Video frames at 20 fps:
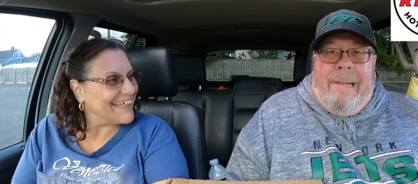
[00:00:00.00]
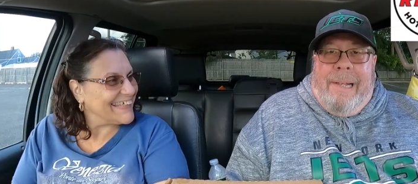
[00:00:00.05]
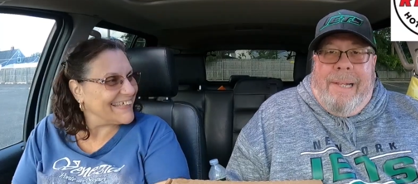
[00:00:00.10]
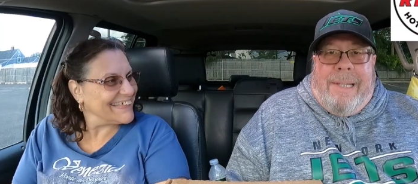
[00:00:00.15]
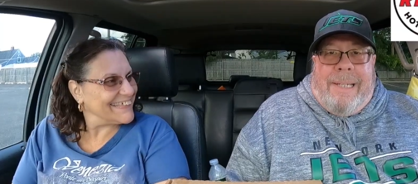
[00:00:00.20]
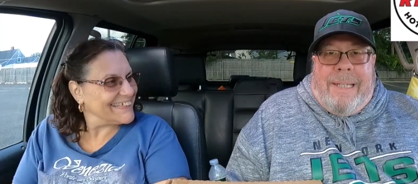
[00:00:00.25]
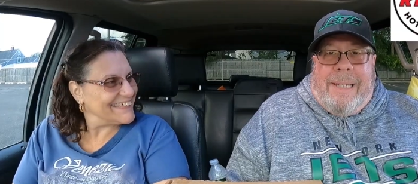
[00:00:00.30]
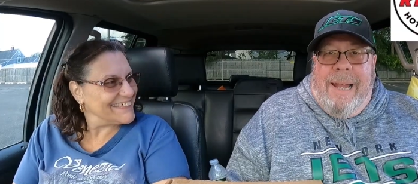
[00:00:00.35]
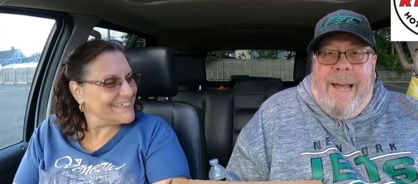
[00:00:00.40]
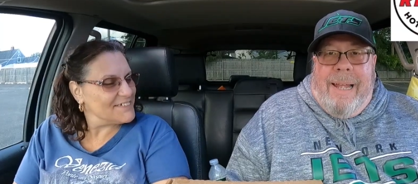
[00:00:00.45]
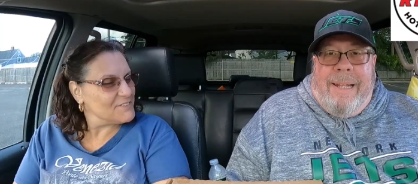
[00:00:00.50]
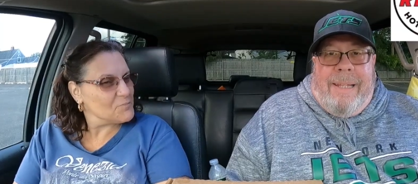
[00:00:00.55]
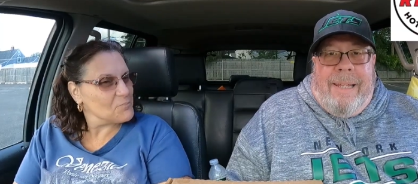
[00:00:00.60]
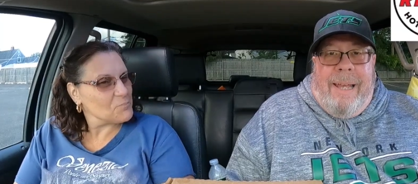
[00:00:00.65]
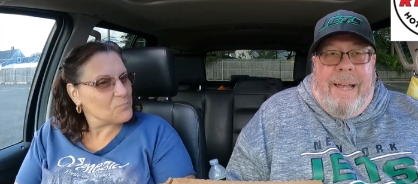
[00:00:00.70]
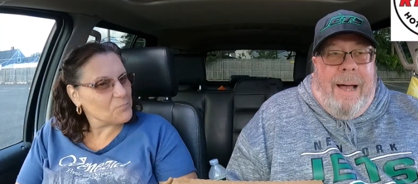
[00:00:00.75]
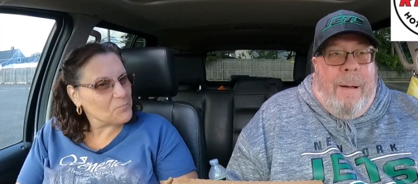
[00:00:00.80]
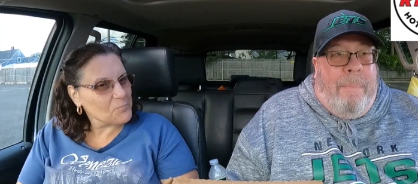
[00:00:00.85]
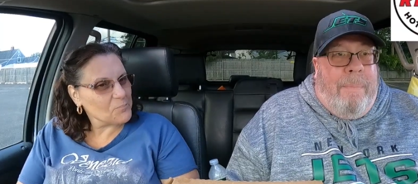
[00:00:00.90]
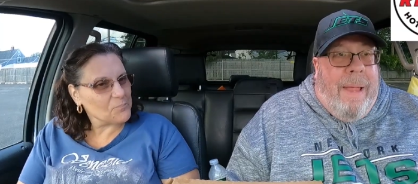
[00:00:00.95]
Speaker 1: It's not
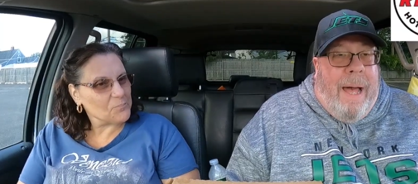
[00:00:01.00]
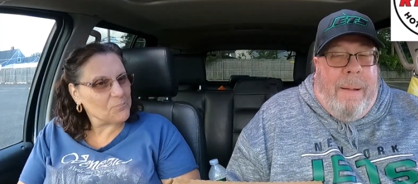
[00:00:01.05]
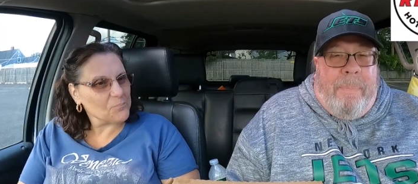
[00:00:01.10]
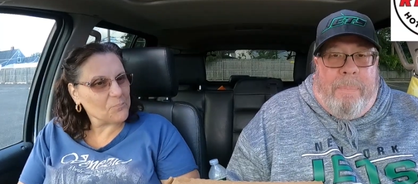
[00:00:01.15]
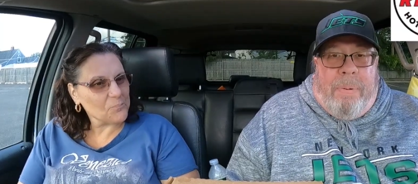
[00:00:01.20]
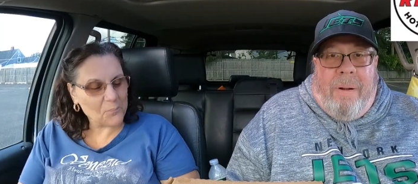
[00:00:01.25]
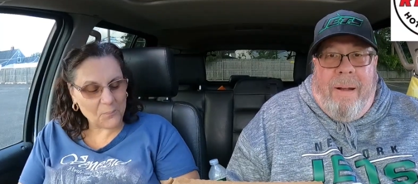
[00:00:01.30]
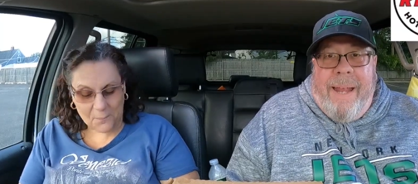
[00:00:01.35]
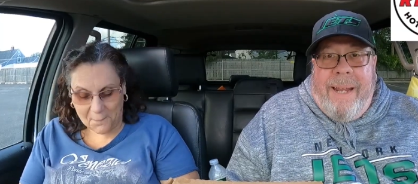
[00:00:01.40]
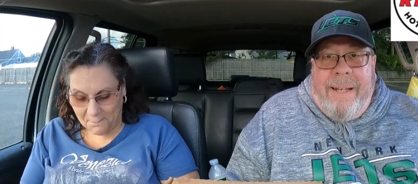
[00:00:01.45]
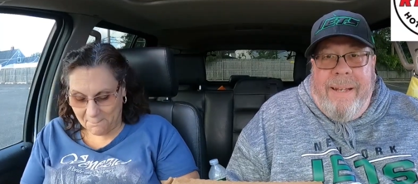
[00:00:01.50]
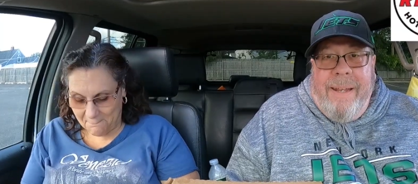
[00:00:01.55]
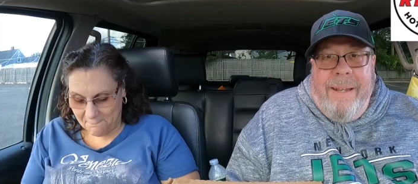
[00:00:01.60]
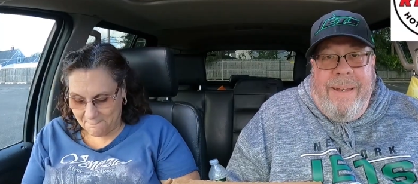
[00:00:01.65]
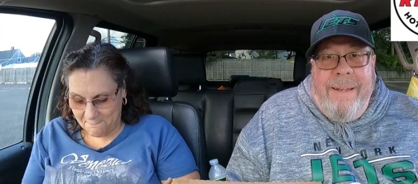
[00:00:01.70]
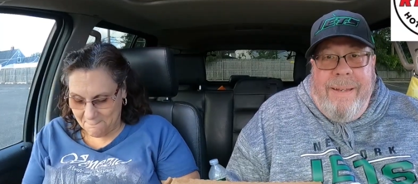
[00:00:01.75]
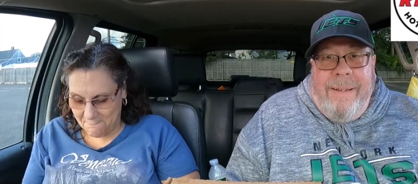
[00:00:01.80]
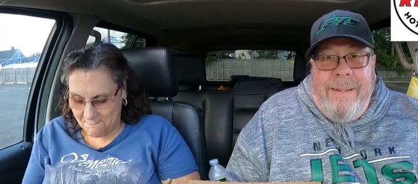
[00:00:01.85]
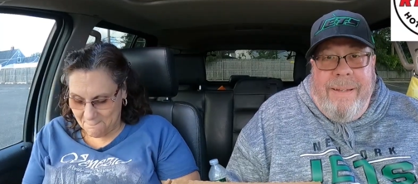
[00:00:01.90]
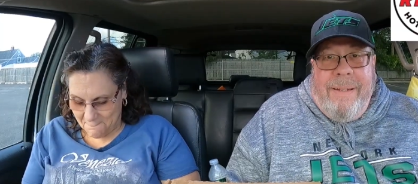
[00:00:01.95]
that I'm not
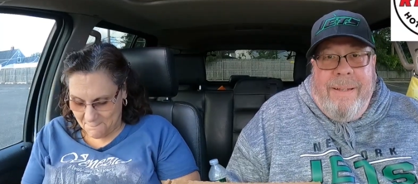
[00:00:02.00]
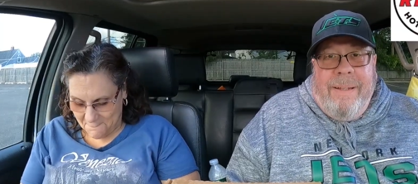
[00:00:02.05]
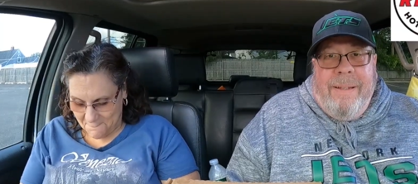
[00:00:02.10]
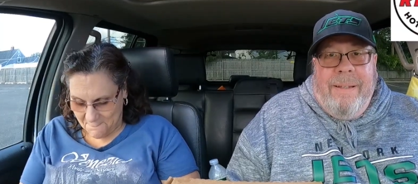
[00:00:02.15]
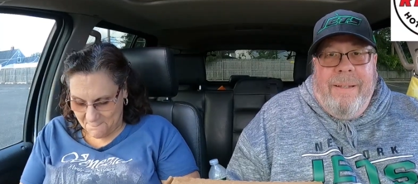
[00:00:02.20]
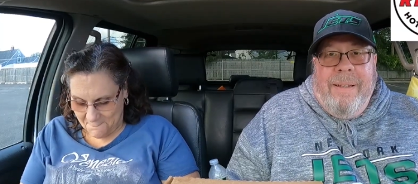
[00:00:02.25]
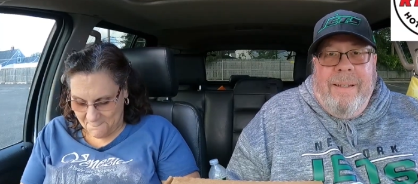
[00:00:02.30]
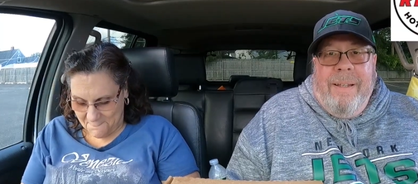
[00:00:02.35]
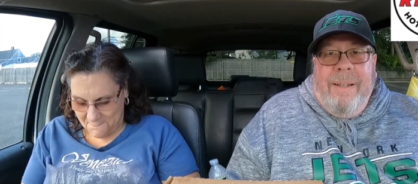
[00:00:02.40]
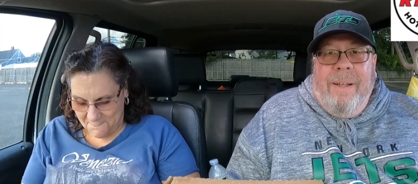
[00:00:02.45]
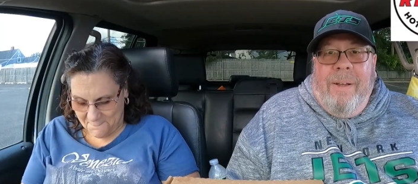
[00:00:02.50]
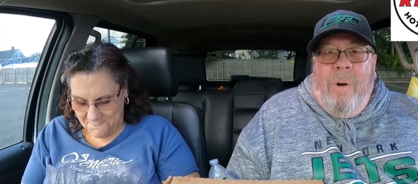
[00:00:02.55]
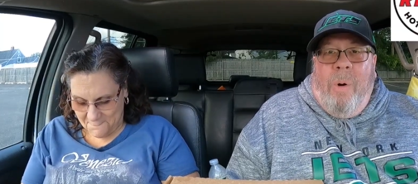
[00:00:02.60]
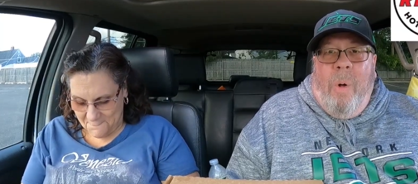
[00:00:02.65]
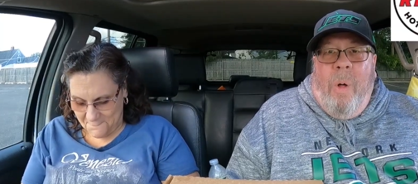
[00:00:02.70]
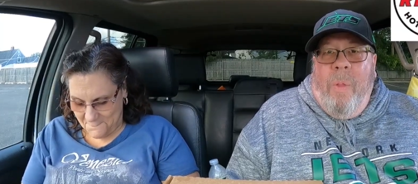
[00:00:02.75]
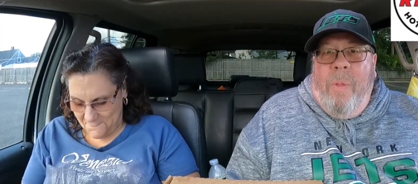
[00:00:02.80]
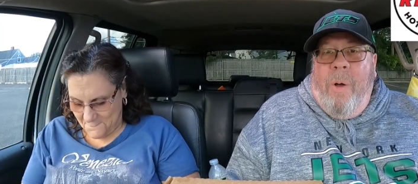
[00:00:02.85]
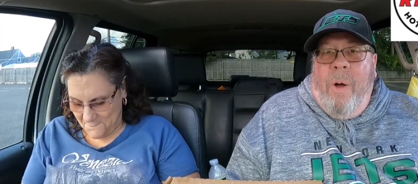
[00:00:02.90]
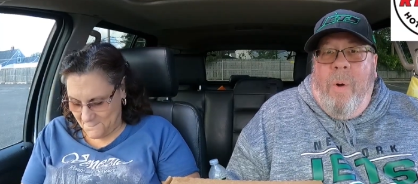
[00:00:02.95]
pregnant,
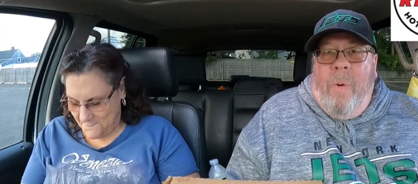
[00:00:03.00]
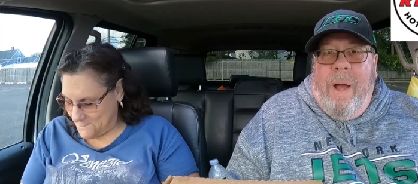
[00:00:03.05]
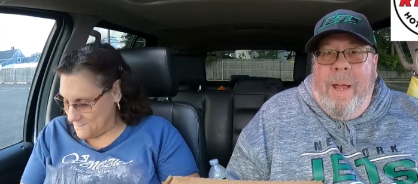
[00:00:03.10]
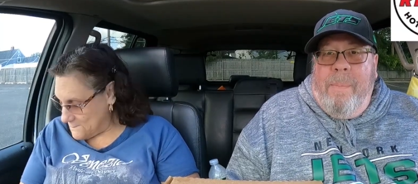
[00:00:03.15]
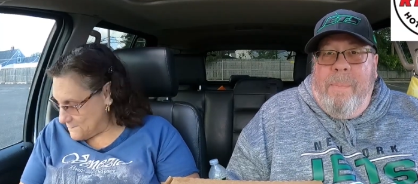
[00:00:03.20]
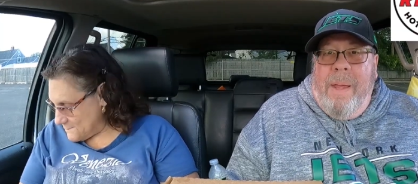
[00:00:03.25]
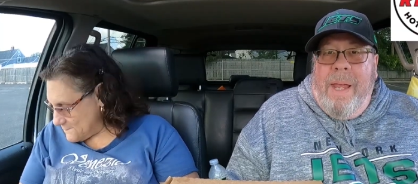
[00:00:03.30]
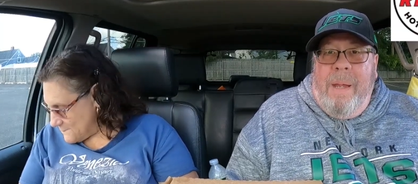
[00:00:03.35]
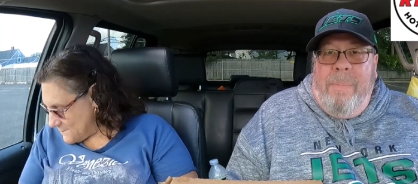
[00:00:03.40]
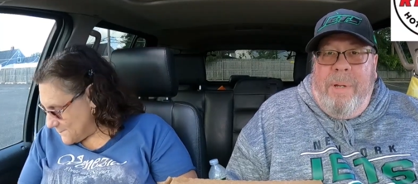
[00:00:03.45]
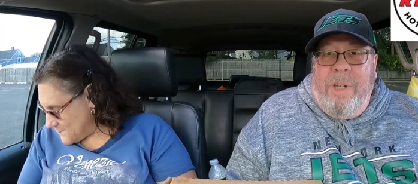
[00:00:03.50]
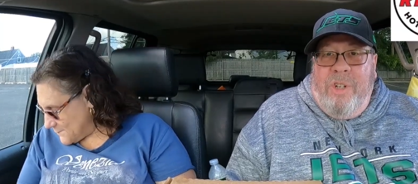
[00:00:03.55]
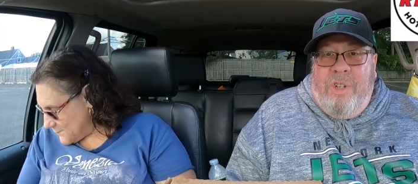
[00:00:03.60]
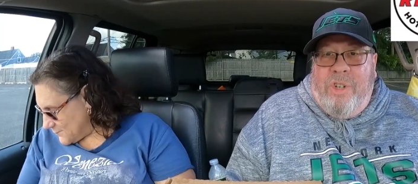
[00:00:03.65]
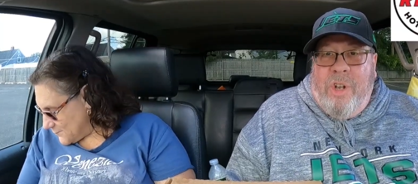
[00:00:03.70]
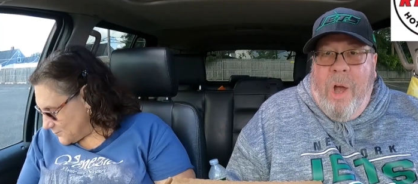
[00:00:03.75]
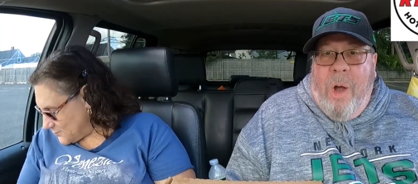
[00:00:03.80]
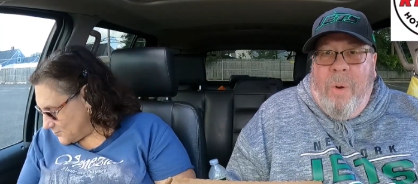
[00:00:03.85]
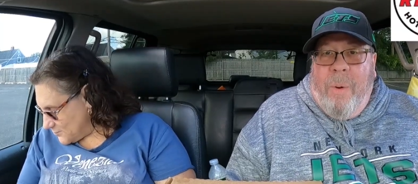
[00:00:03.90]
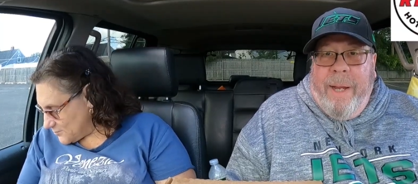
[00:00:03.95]
although I may be
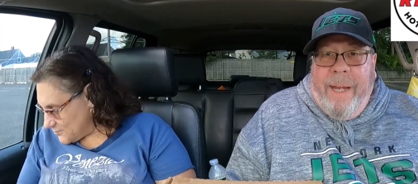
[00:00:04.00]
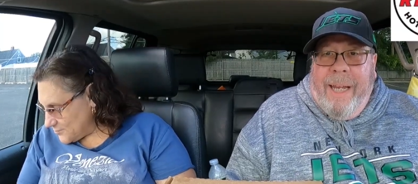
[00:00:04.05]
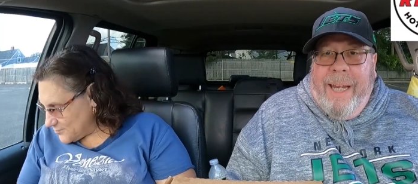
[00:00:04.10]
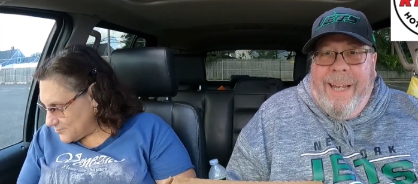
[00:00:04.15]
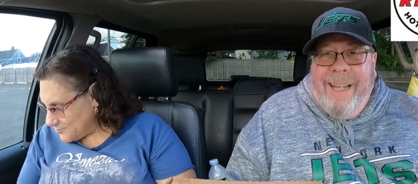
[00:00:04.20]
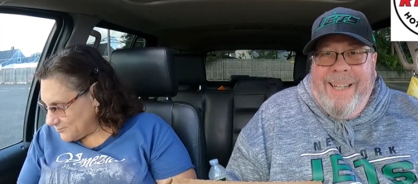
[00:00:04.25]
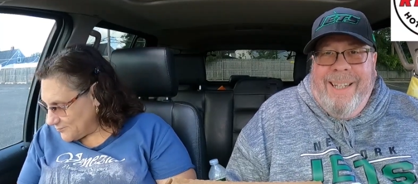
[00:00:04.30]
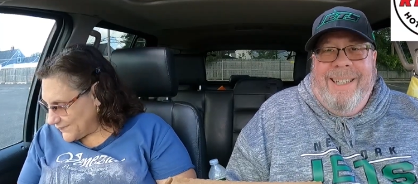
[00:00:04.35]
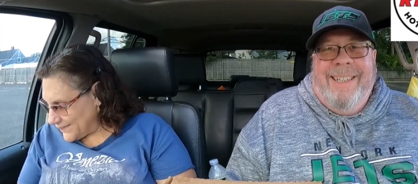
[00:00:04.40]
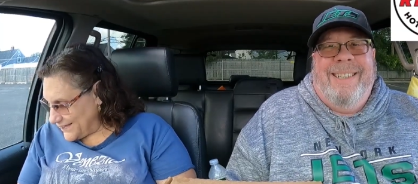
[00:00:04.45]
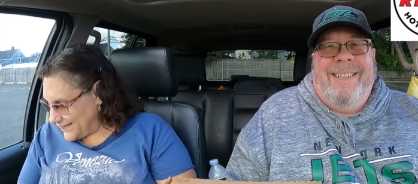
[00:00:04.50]
showing.